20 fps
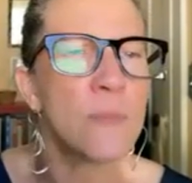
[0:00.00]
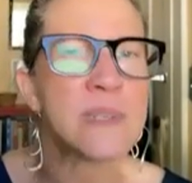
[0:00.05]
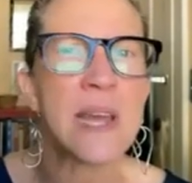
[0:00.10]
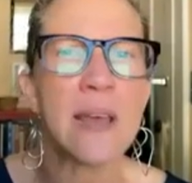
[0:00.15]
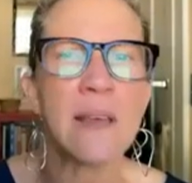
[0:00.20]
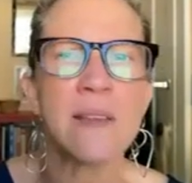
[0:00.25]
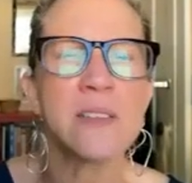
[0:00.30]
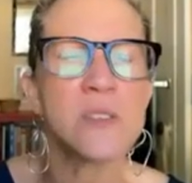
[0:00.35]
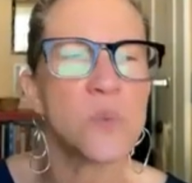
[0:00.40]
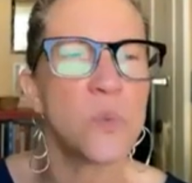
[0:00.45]

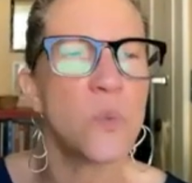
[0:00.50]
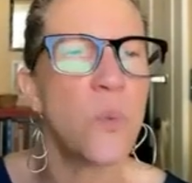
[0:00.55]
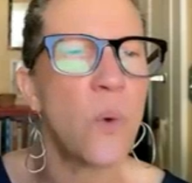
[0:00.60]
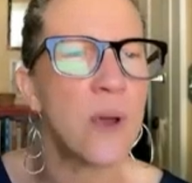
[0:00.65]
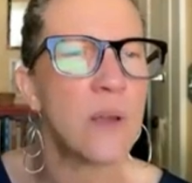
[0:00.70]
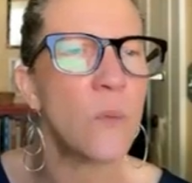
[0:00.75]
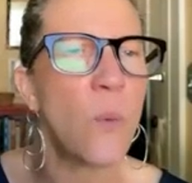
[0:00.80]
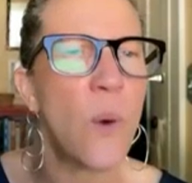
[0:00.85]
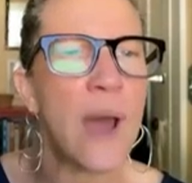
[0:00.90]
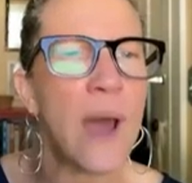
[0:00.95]
Tell us
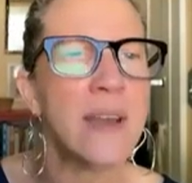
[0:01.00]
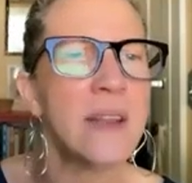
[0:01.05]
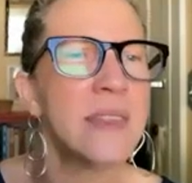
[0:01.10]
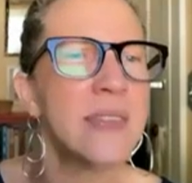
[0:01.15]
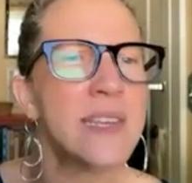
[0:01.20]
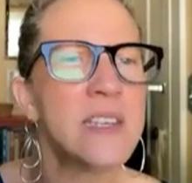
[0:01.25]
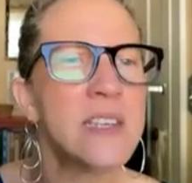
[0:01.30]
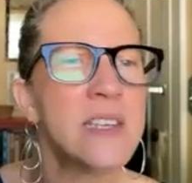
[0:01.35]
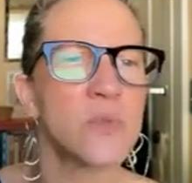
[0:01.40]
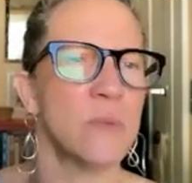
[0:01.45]
why do
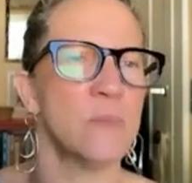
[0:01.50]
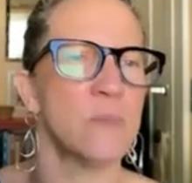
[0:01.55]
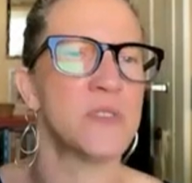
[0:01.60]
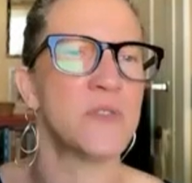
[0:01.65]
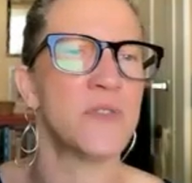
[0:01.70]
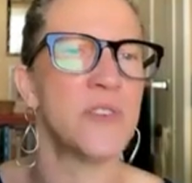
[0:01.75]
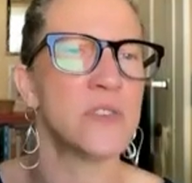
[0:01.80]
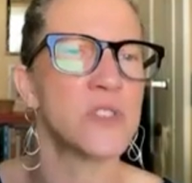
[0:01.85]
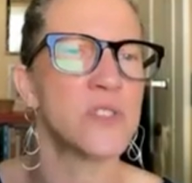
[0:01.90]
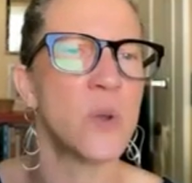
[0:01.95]
these rooms
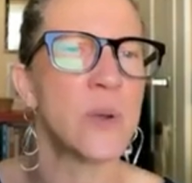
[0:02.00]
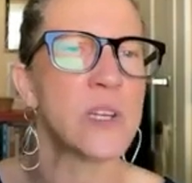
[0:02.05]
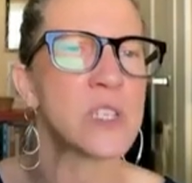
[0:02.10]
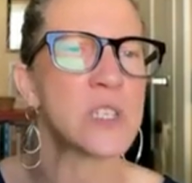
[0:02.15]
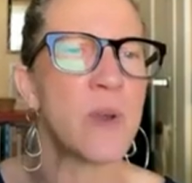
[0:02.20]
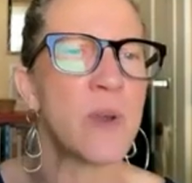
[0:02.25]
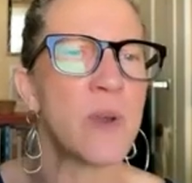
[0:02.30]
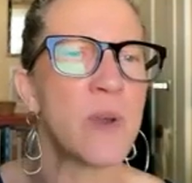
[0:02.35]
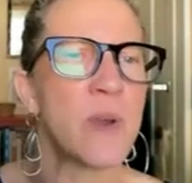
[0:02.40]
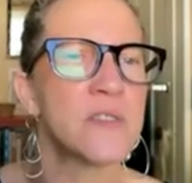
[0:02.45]
feel so
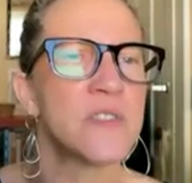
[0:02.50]
expressive?